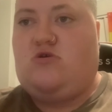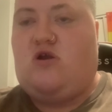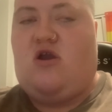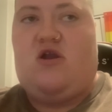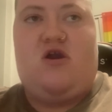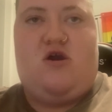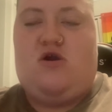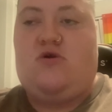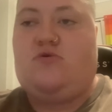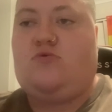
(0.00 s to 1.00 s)

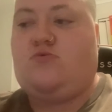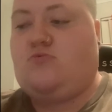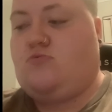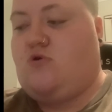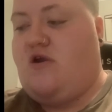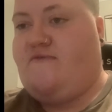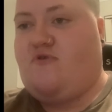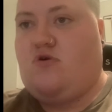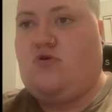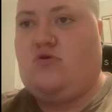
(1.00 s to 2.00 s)
yeah,
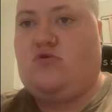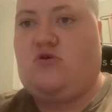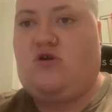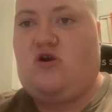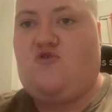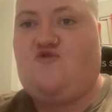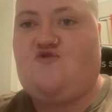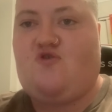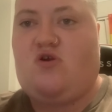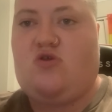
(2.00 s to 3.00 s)
whatever
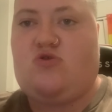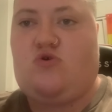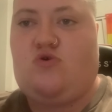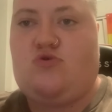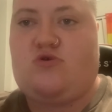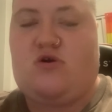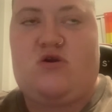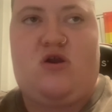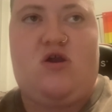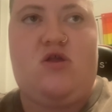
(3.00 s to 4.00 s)
countries you are
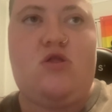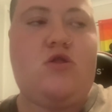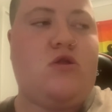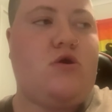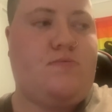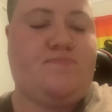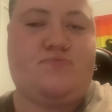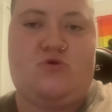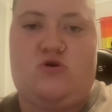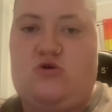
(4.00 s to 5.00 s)
in,
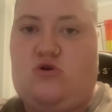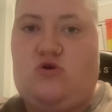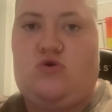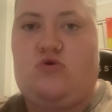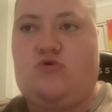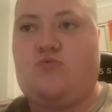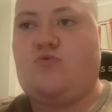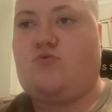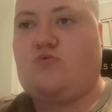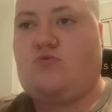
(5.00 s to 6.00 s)
you
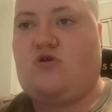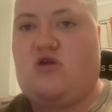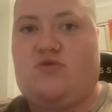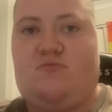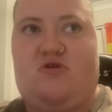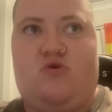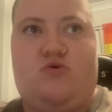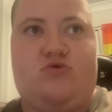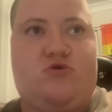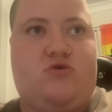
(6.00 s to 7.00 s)
will get the
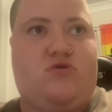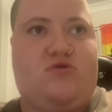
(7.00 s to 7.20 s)
videos at